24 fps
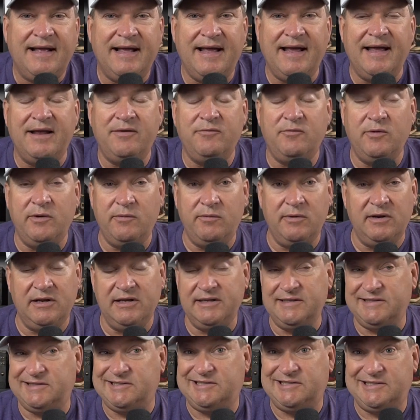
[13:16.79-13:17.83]
And we
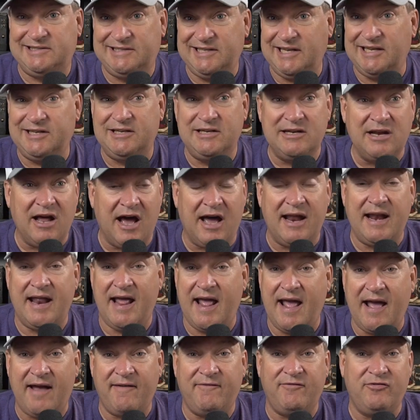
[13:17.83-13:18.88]
really did not
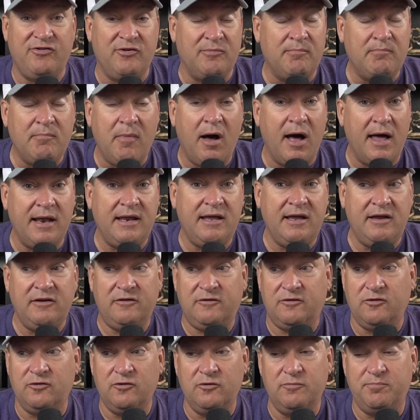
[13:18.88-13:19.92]
have the money
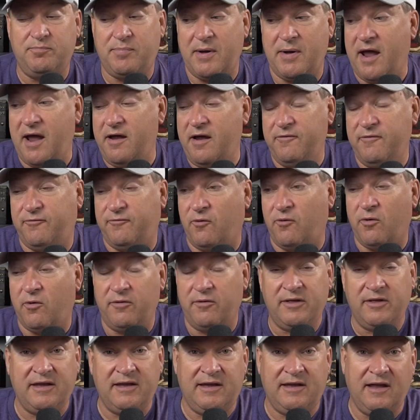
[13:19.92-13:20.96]
to pay for
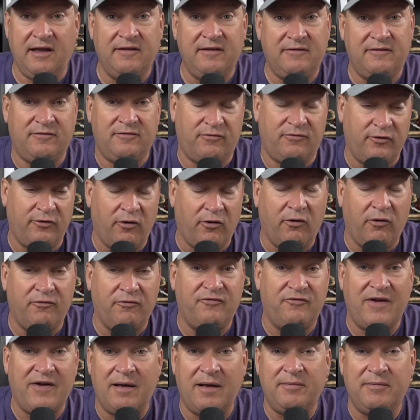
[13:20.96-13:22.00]
the kids, for the whole
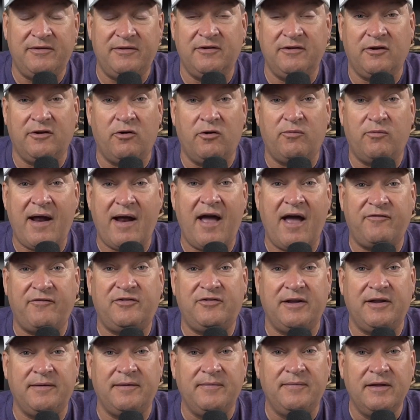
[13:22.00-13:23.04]
family, to go
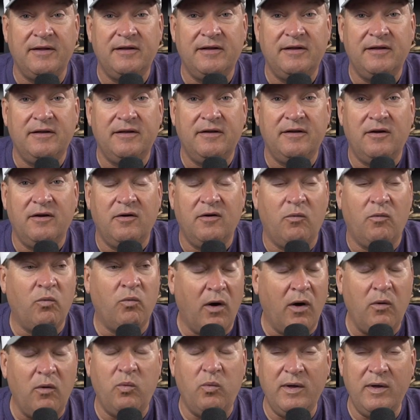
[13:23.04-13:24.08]
rafting.
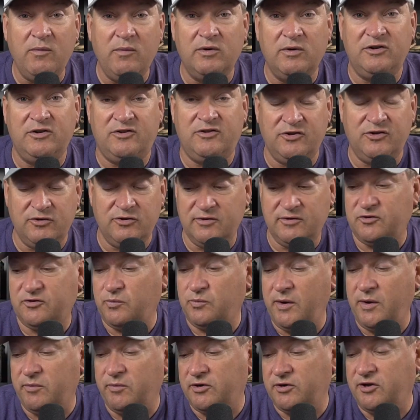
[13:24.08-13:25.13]
What we would do is
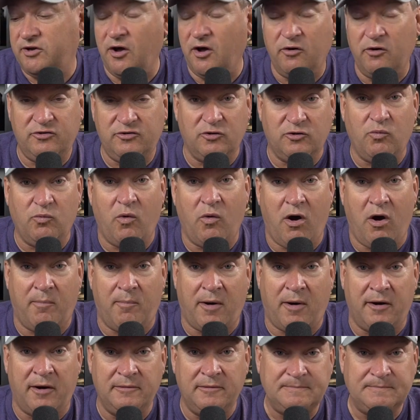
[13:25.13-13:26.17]
we would go to
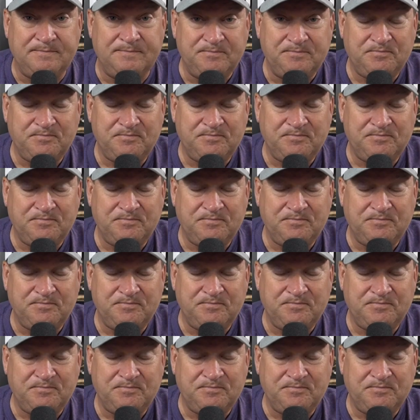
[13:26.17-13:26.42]
Walmart